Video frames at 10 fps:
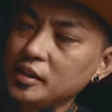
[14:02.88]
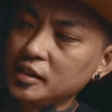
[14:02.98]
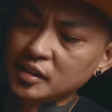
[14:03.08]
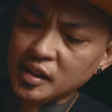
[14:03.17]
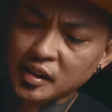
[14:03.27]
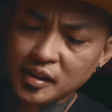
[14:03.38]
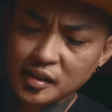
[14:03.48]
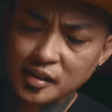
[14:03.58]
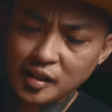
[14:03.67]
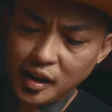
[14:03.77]
it? And
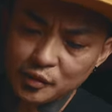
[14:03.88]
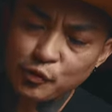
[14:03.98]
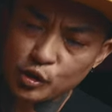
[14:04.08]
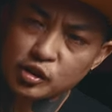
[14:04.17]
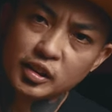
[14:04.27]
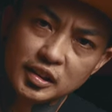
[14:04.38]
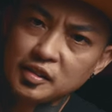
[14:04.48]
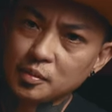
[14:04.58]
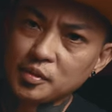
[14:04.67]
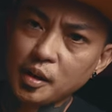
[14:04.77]
unfortunately,
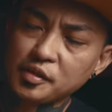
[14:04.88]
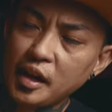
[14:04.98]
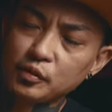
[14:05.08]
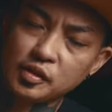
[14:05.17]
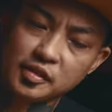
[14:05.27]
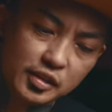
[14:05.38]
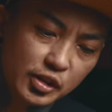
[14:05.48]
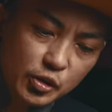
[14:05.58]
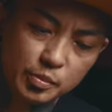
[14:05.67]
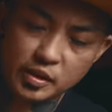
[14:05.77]
sometimes I have to say
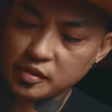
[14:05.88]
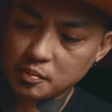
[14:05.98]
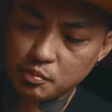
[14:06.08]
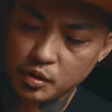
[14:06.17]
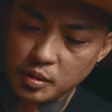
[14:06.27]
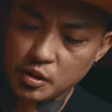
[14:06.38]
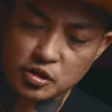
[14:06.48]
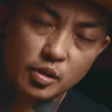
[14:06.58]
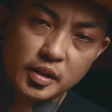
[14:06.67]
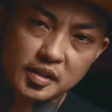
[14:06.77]
no because I'm pretty
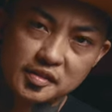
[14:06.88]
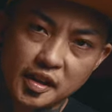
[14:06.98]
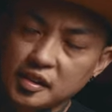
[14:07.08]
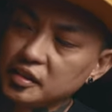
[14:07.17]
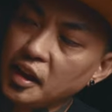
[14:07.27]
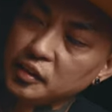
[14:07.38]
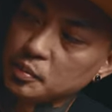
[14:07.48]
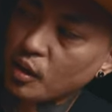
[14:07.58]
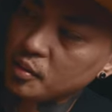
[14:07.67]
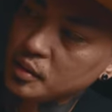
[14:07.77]
much already set in that
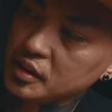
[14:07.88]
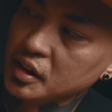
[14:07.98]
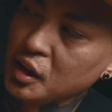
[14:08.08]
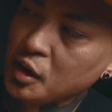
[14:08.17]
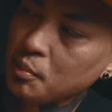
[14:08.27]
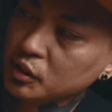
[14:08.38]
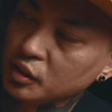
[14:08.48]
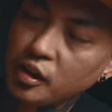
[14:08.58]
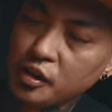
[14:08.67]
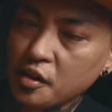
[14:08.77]
department. But
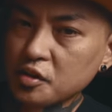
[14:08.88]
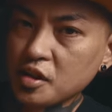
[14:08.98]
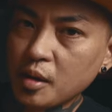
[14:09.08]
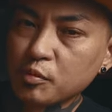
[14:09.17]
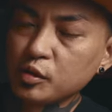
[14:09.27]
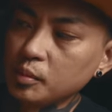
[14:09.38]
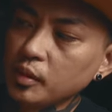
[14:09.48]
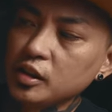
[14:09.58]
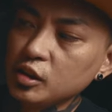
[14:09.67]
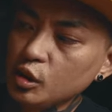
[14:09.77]
there are other times when I'm
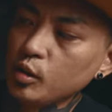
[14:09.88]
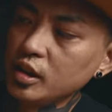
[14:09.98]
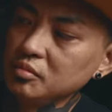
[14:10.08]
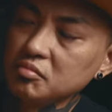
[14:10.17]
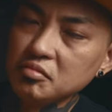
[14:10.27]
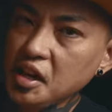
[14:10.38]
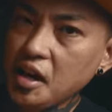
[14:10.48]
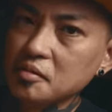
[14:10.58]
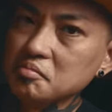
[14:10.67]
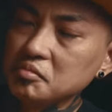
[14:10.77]
like, you know what?
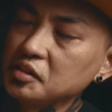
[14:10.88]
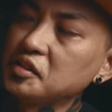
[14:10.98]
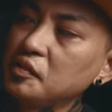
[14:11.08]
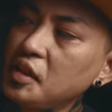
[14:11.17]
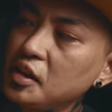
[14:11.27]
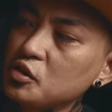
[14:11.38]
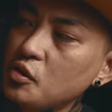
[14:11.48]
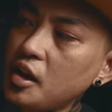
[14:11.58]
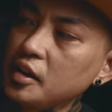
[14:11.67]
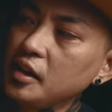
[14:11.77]
Yeah, let's give that a
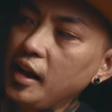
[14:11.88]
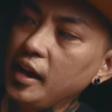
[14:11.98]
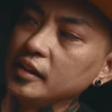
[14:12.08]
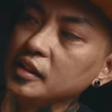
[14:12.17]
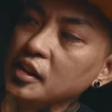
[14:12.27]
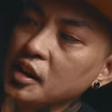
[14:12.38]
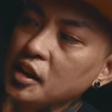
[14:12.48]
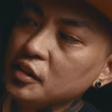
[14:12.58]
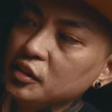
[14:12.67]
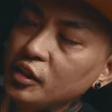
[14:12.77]
try. And
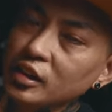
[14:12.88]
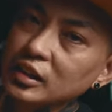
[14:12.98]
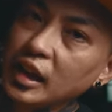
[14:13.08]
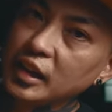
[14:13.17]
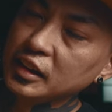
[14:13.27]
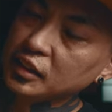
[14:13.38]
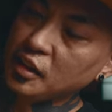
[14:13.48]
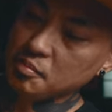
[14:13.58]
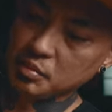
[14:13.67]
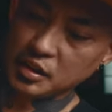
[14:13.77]
they're a lighting
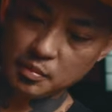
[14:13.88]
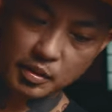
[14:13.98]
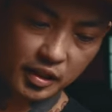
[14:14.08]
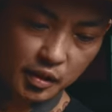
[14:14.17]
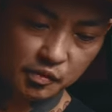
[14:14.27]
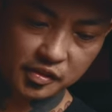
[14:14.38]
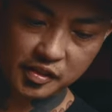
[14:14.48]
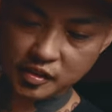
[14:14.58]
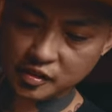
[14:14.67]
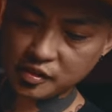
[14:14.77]
company, but they've
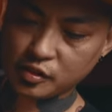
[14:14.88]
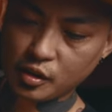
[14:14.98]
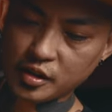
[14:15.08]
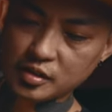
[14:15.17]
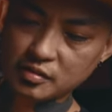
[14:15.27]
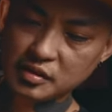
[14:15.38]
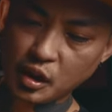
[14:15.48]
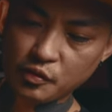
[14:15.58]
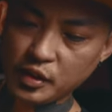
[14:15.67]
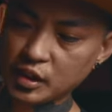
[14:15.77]
since started
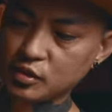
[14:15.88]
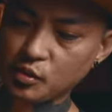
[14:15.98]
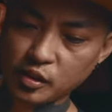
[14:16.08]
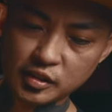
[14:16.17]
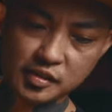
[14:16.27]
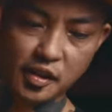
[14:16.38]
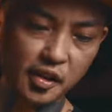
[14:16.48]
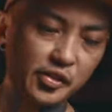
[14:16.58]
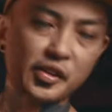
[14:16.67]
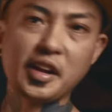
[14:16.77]
delving into all these
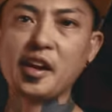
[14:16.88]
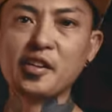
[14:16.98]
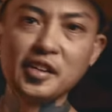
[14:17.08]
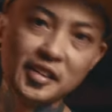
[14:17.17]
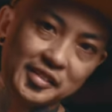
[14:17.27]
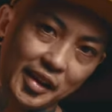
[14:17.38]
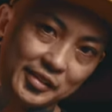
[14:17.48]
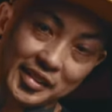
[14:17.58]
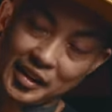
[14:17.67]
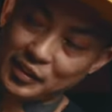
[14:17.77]
other areas
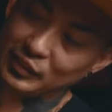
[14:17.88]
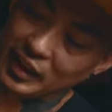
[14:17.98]
outside of